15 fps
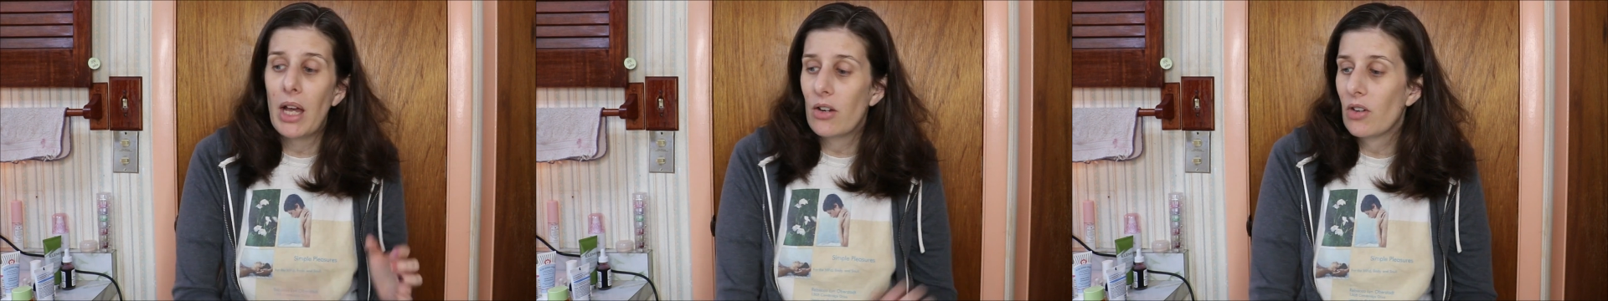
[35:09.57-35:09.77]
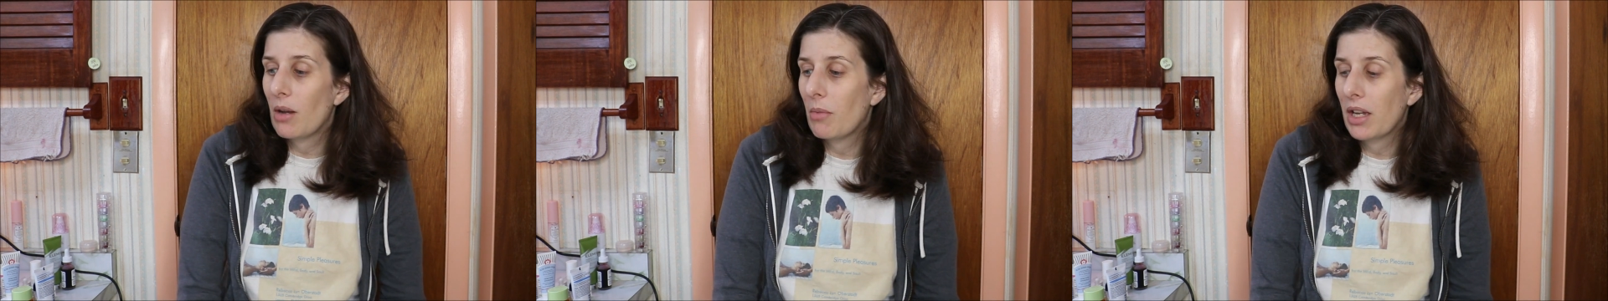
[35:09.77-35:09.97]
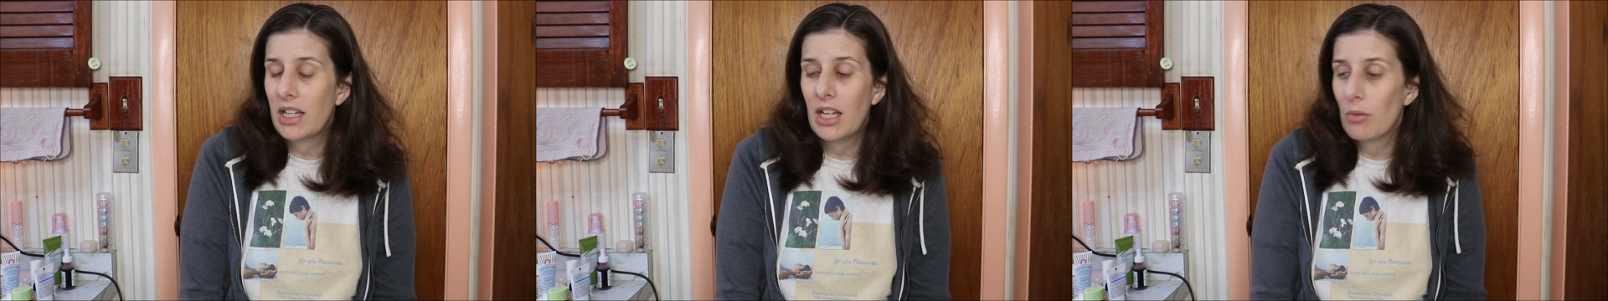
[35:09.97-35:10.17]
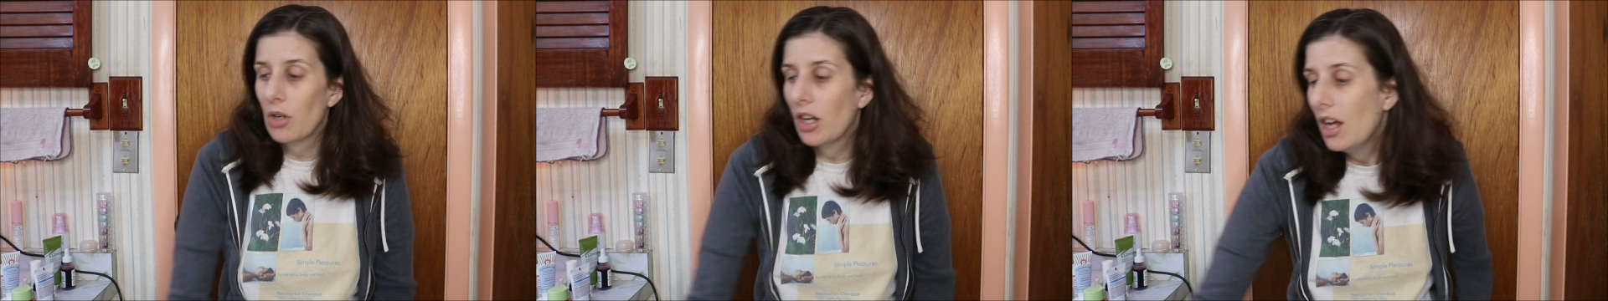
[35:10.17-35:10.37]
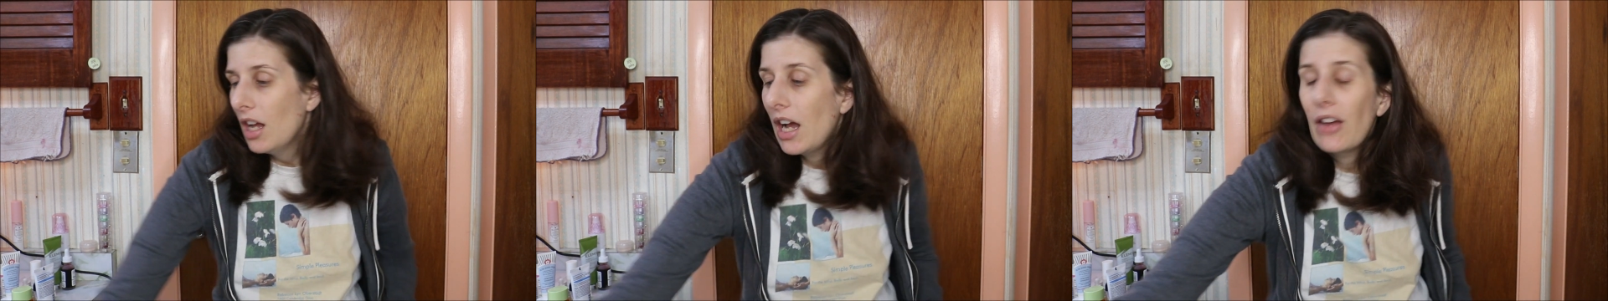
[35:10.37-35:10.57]
on my camera,
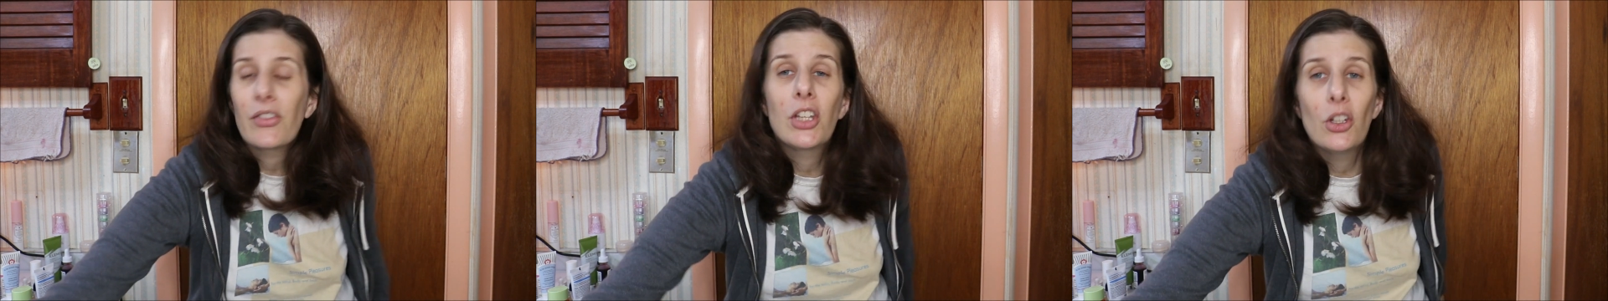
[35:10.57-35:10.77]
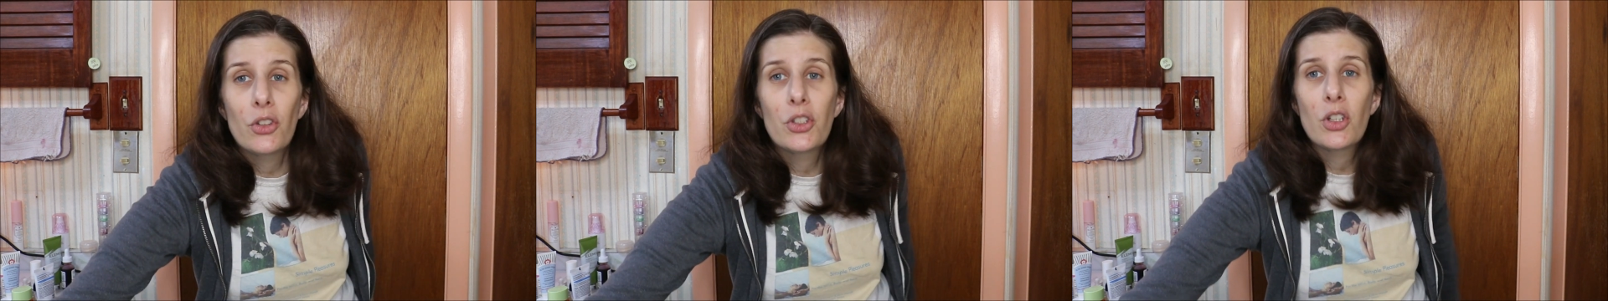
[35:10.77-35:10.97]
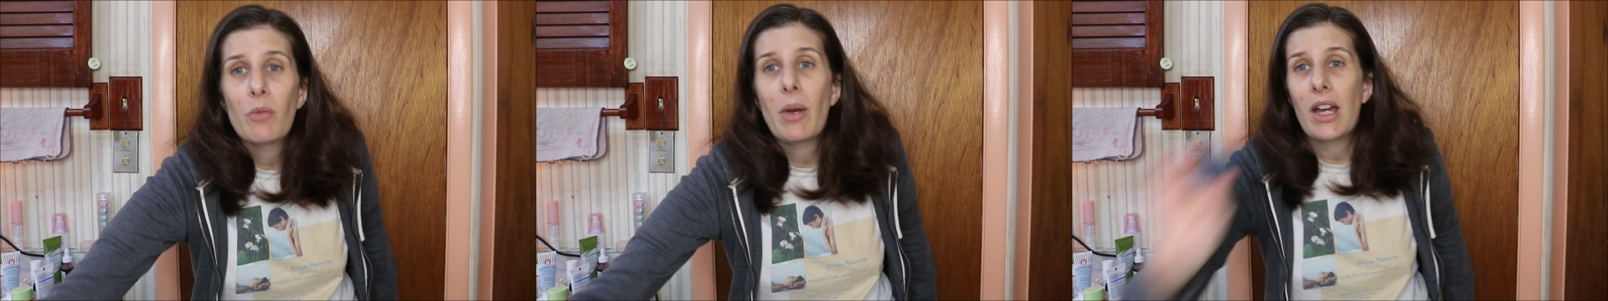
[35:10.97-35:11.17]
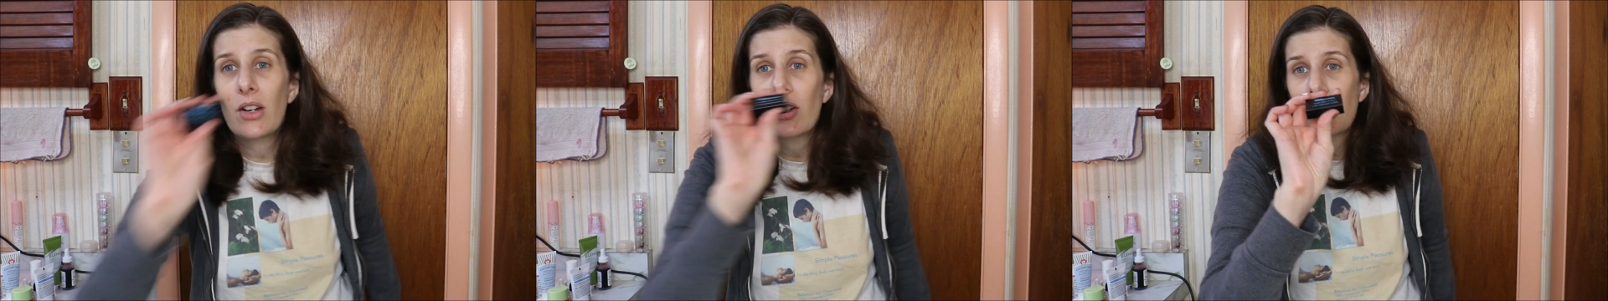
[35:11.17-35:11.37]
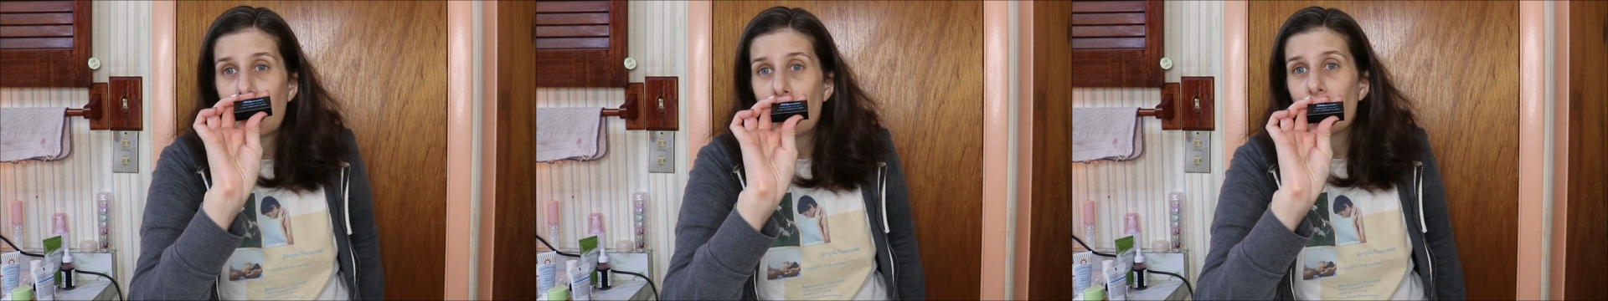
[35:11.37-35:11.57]
I've killed 2 batteries.
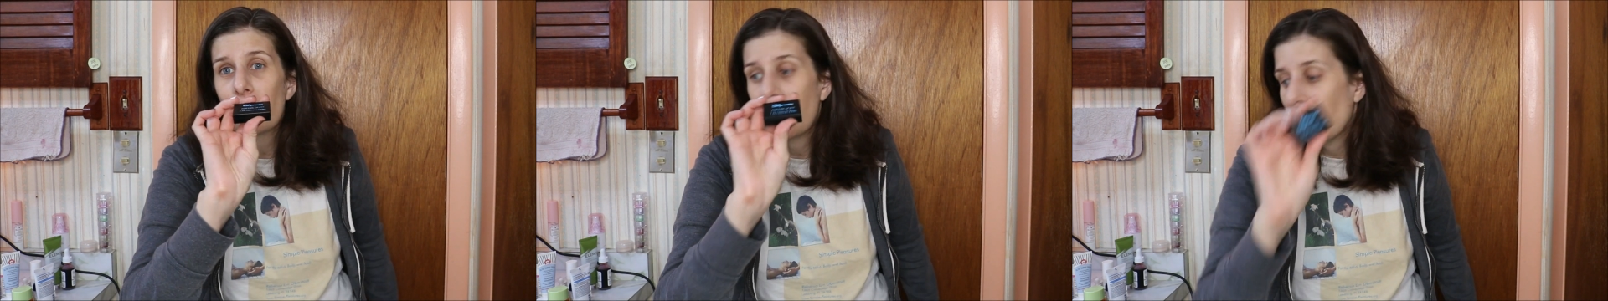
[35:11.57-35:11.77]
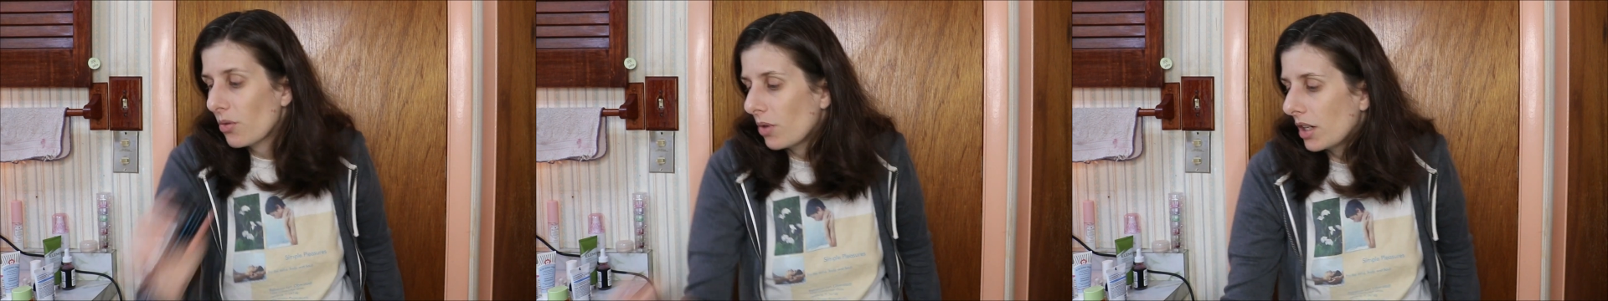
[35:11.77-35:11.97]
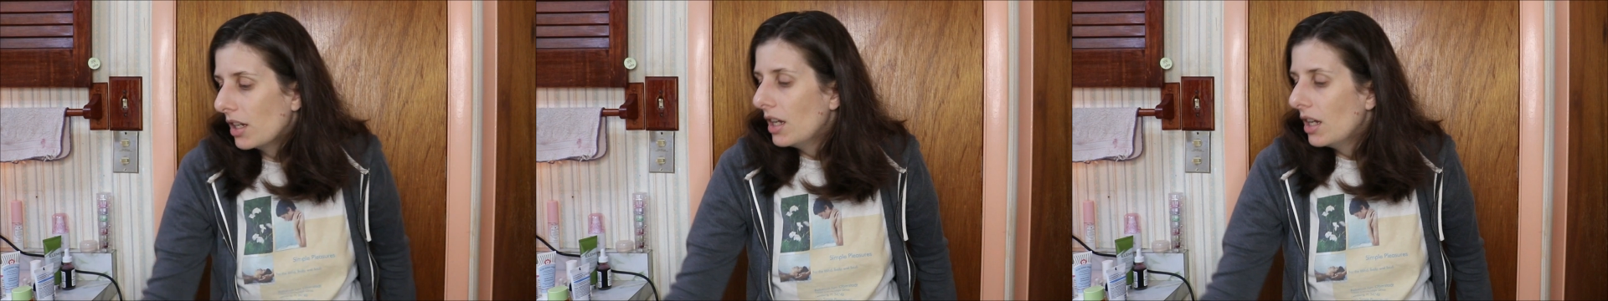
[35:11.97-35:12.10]
Here's the other one.